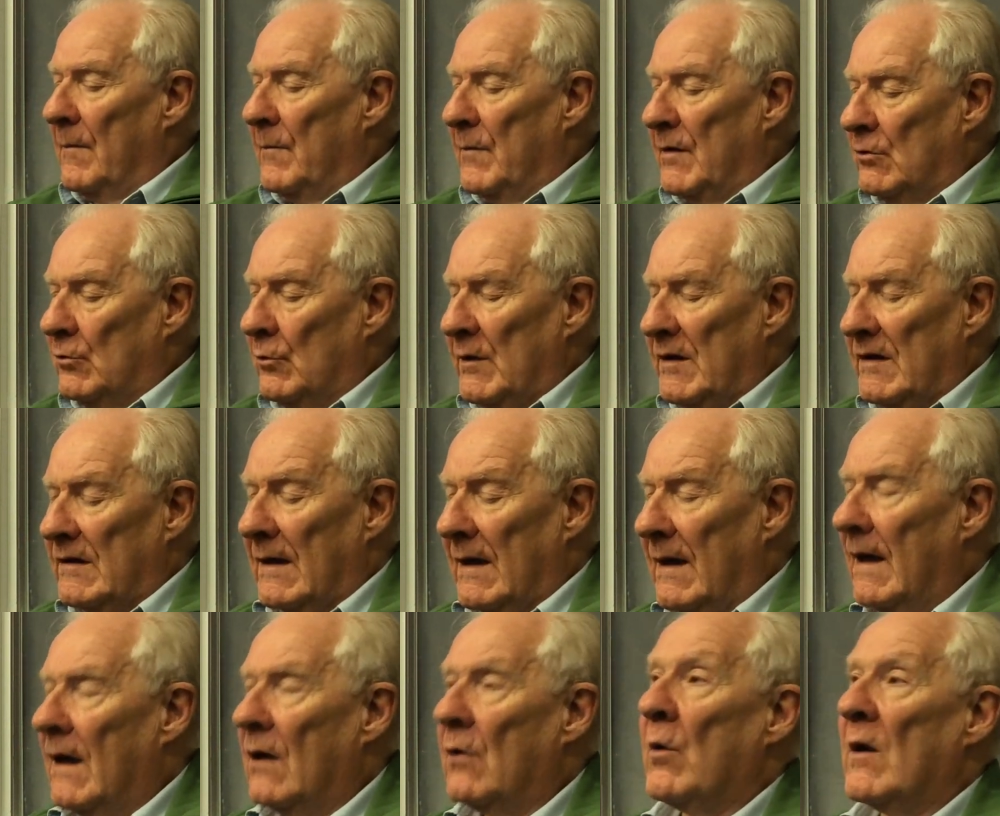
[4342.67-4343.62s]

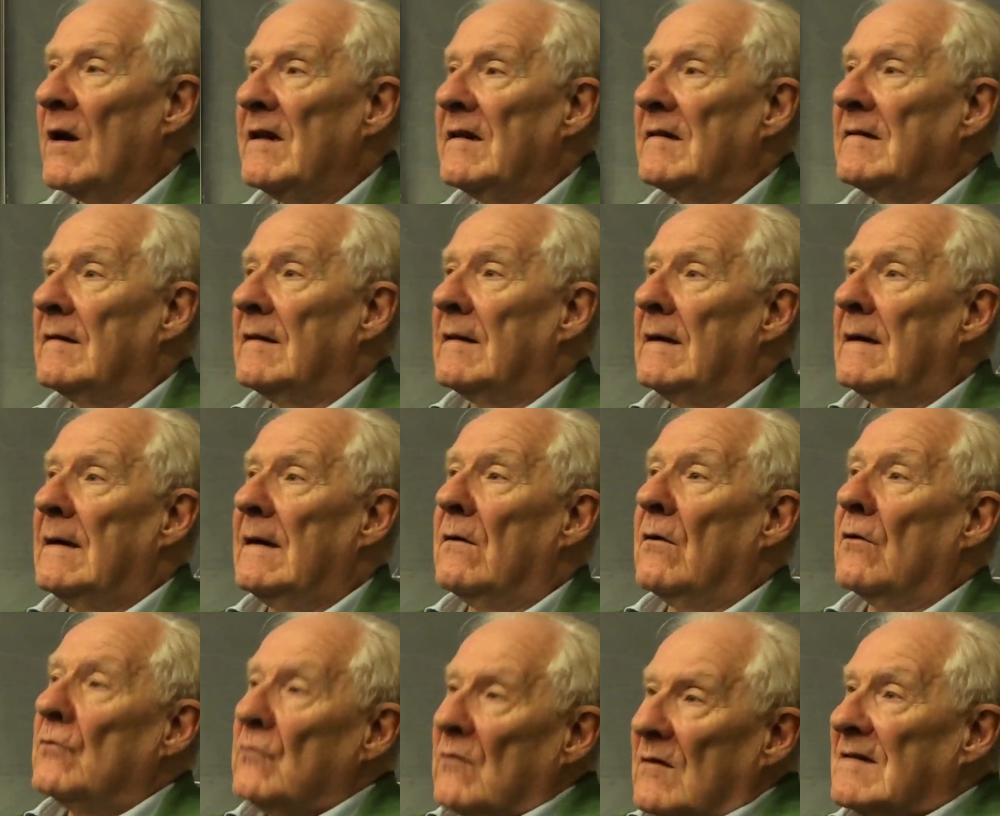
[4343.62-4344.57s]
between equality
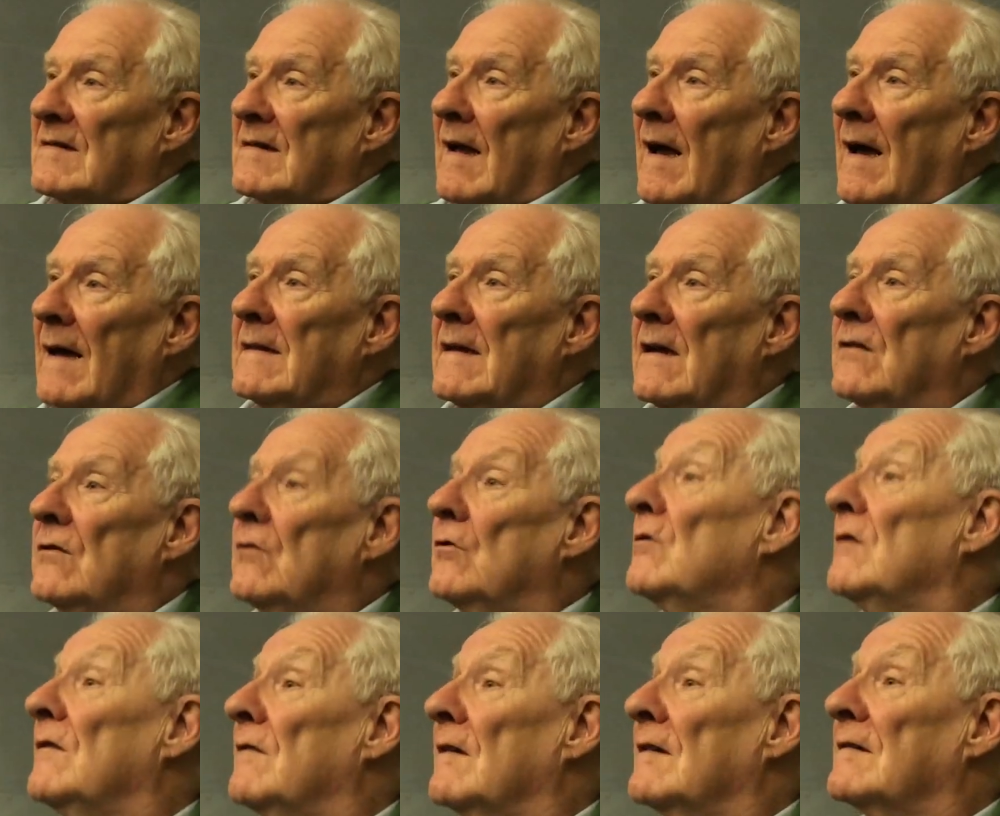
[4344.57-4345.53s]
on one side
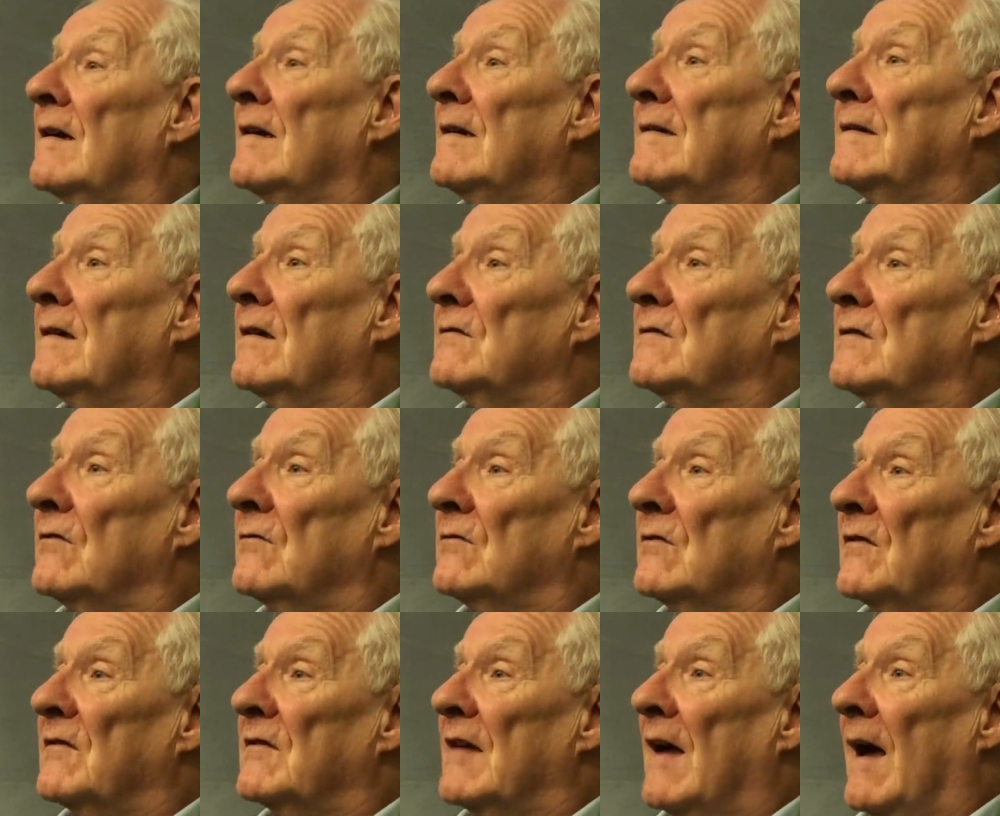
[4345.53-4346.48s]
and universality on the other